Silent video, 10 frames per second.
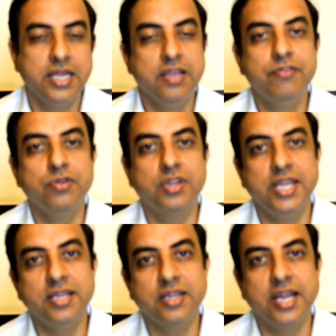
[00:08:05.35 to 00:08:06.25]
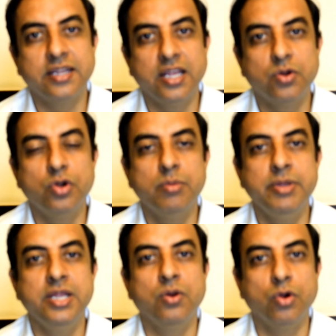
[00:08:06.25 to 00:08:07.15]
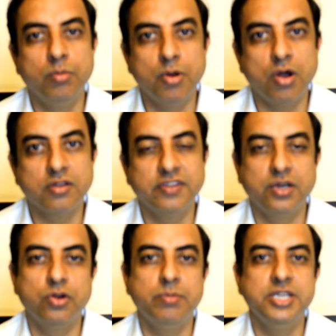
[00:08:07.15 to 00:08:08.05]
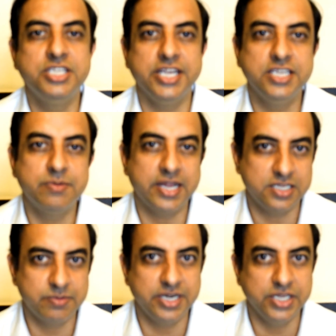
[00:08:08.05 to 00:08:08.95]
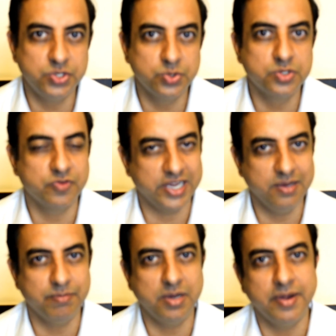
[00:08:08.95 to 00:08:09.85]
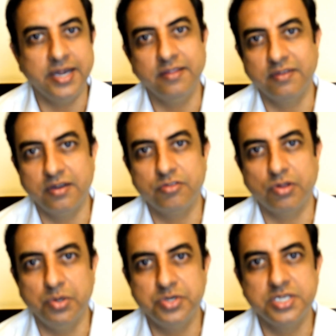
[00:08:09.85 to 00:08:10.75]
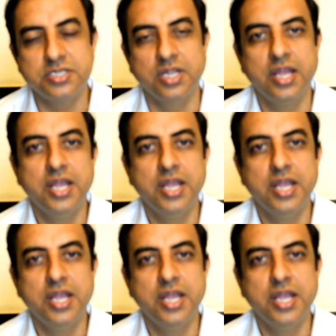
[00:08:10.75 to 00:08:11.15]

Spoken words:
If you think that there could be roadblocks, there could be change management issues while implementing certain solutions,